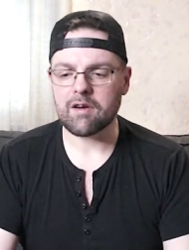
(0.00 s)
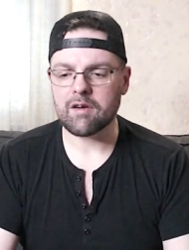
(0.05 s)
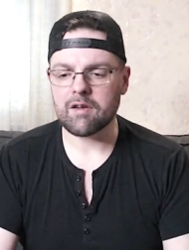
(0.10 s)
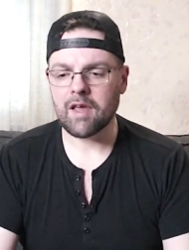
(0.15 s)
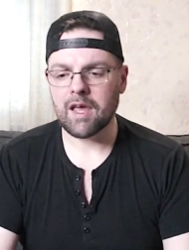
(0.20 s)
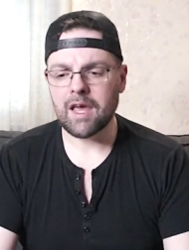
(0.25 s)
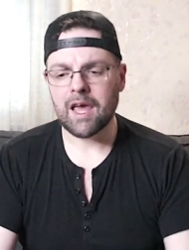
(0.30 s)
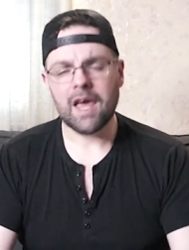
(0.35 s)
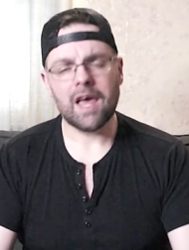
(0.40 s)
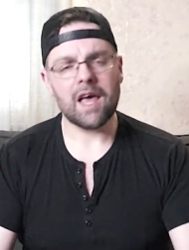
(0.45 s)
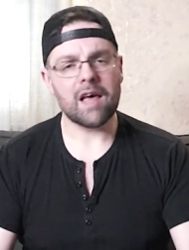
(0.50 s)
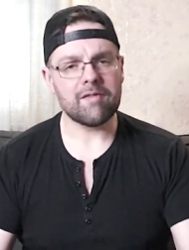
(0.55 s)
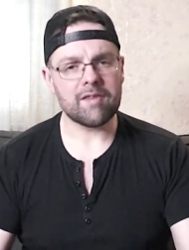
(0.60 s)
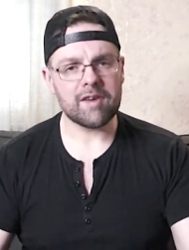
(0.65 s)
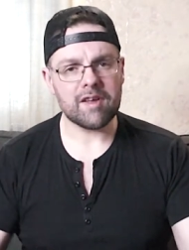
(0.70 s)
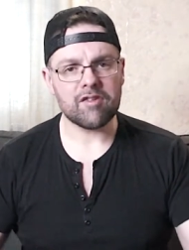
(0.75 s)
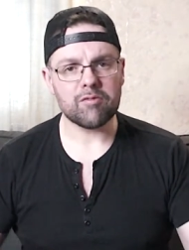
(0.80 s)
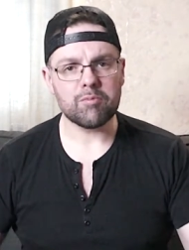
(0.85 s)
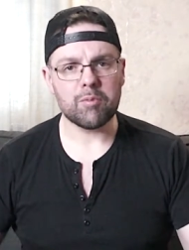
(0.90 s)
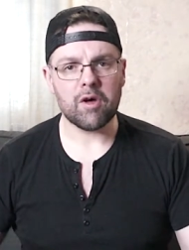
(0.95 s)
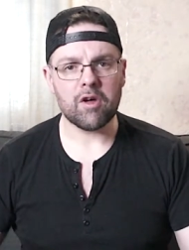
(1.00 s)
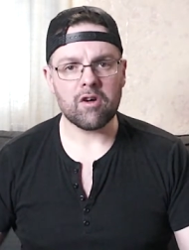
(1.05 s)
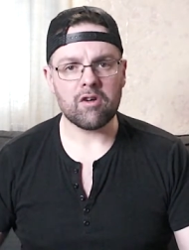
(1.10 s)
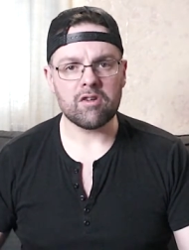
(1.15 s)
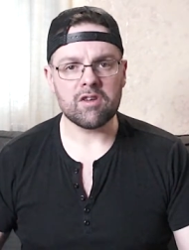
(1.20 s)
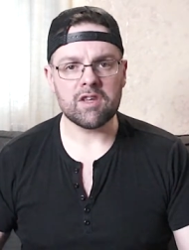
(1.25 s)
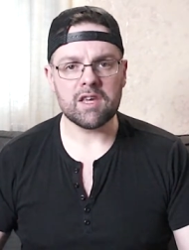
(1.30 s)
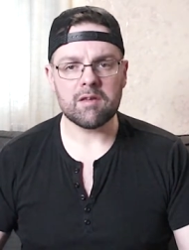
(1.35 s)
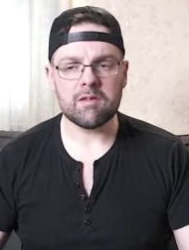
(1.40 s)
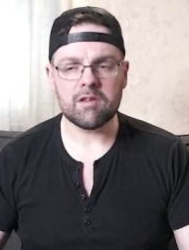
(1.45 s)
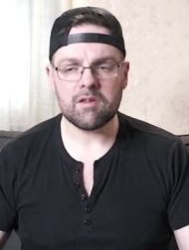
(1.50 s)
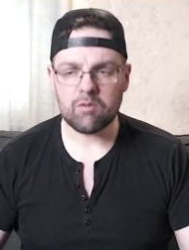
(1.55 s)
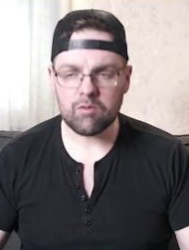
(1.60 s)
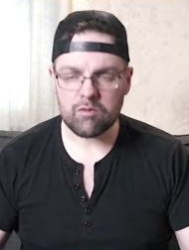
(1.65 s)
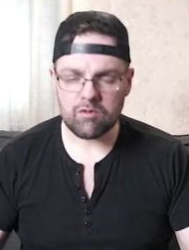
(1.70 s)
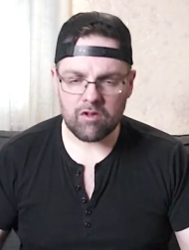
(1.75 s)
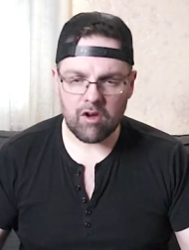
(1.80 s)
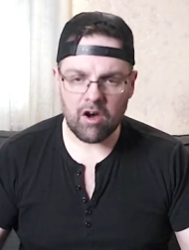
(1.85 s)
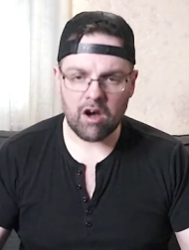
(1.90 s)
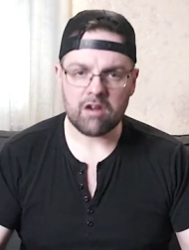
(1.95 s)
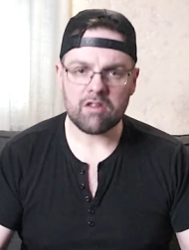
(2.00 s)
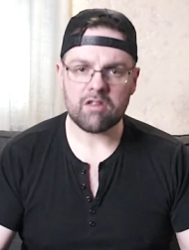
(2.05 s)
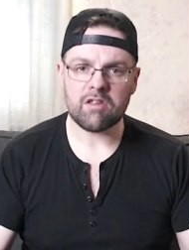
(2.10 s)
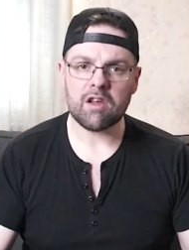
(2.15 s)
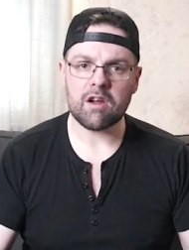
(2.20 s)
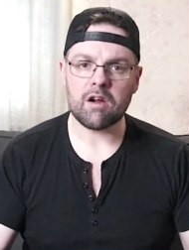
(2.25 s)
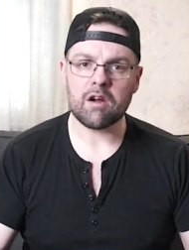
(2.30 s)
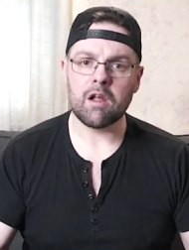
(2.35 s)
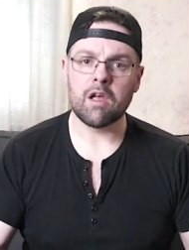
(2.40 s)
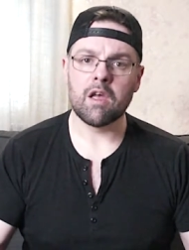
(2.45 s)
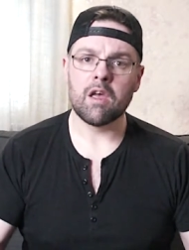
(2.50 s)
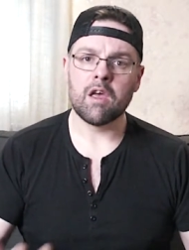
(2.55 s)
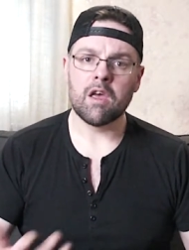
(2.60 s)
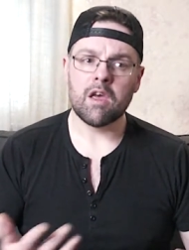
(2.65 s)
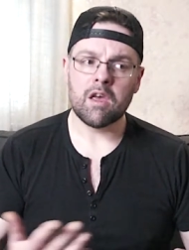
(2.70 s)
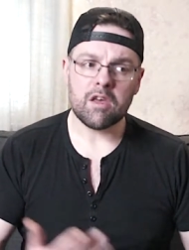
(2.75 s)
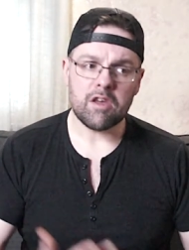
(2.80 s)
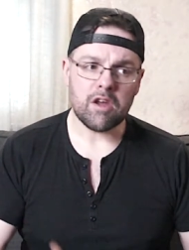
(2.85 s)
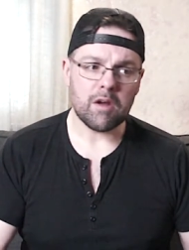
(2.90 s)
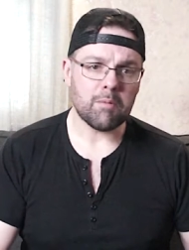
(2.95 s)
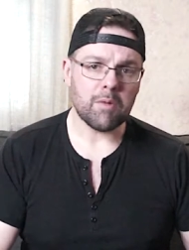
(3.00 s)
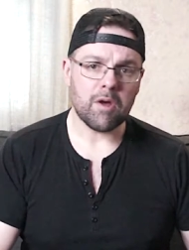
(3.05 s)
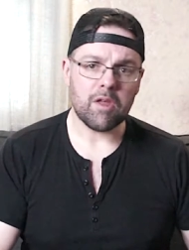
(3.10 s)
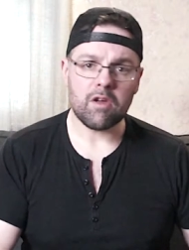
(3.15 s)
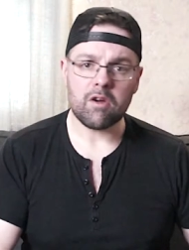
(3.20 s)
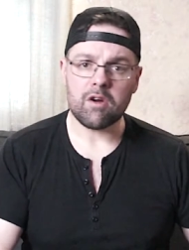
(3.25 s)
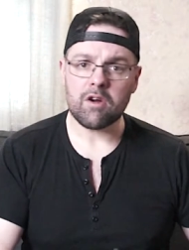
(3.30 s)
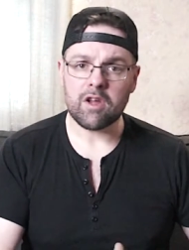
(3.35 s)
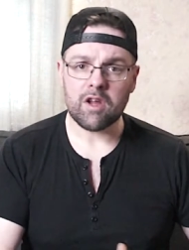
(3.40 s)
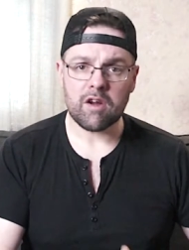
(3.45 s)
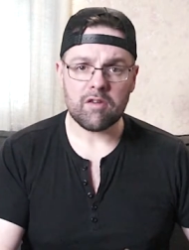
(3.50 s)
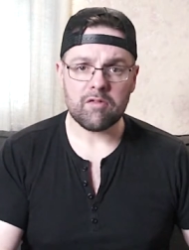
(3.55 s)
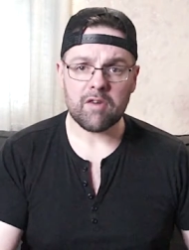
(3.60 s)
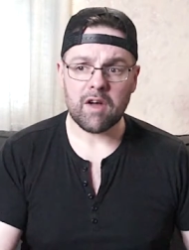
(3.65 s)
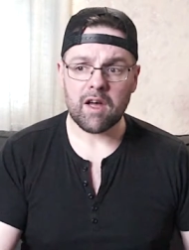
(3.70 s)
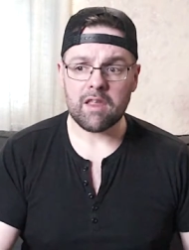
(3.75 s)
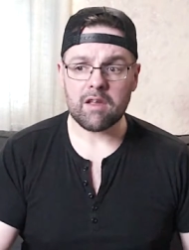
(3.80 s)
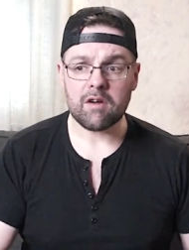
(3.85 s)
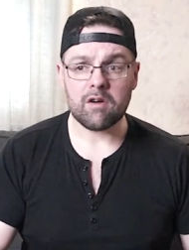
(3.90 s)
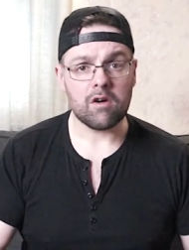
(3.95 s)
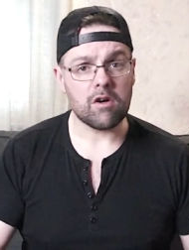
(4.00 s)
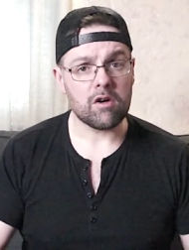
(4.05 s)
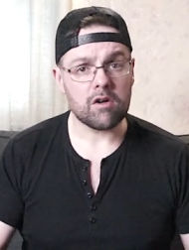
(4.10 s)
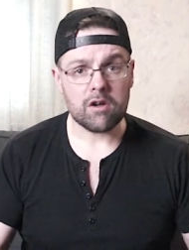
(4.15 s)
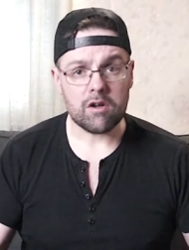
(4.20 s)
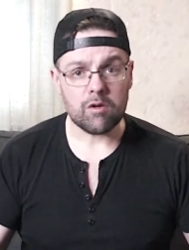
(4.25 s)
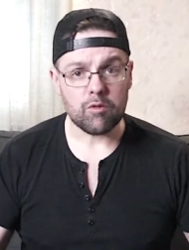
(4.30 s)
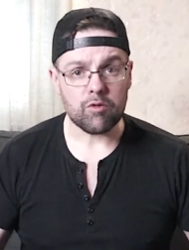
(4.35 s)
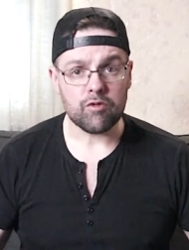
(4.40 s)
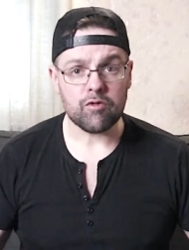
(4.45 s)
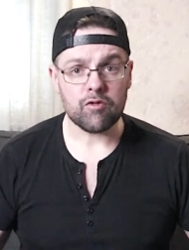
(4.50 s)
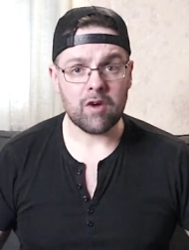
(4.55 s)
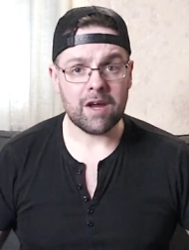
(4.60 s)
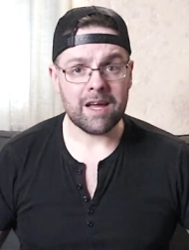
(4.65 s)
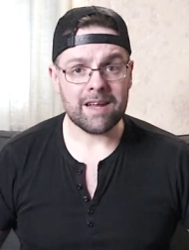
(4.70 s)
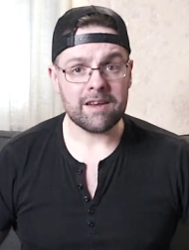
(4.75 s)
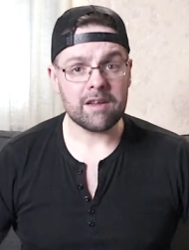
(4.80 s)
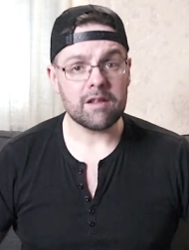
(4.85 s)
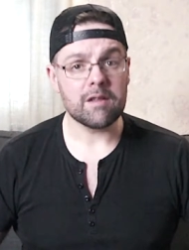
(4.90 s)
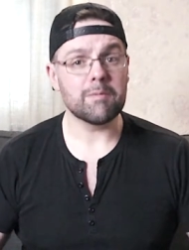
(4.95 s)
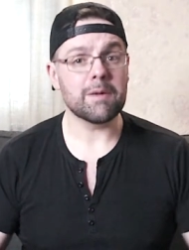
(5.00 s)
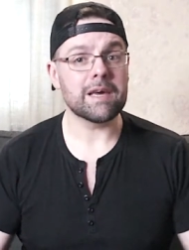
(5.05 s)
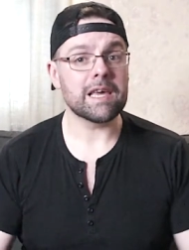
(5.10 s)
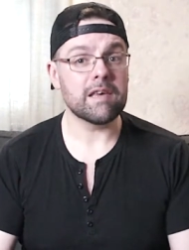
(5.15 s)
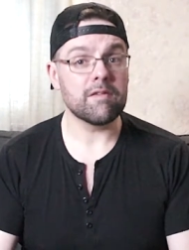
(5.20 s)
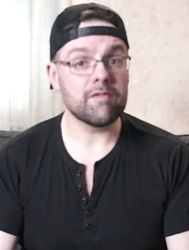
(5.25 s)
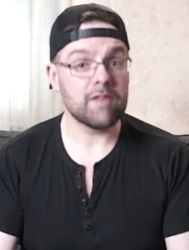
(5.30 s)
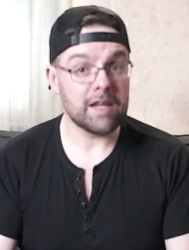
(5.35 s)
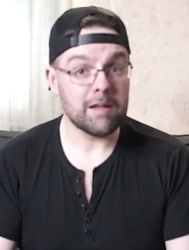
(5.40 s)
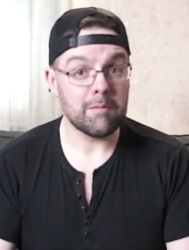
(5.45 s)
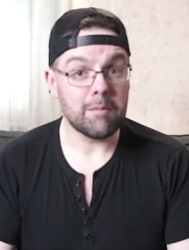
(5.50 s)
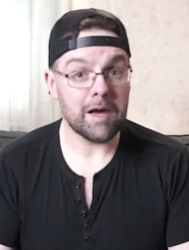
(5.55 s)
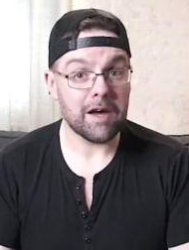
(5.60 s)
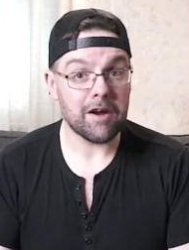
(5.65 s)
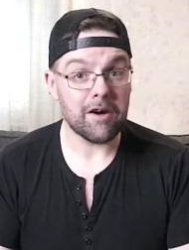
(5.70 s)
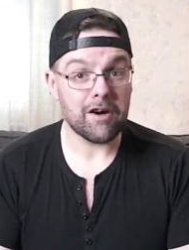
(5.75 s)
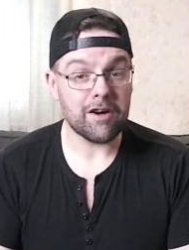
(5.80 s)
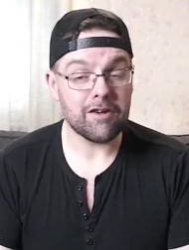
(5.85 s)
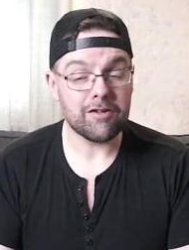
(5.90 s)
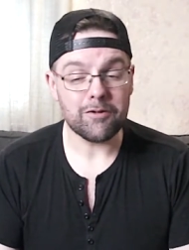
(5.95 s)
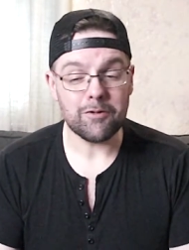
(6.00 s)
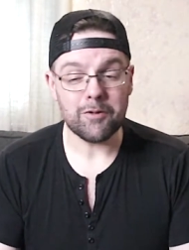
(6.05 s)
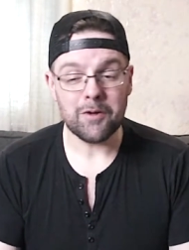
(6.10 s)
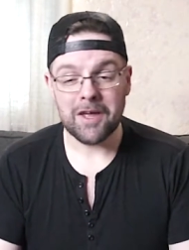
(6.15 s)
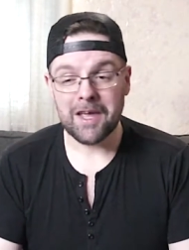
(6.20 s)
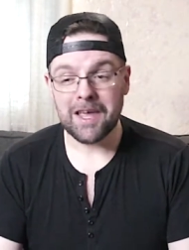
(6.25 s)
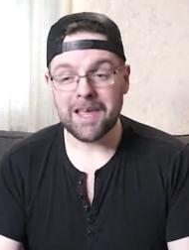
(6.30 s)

And if it is bothering you, and you talk to your mother or your father or a close friend, it'll make you feel better." So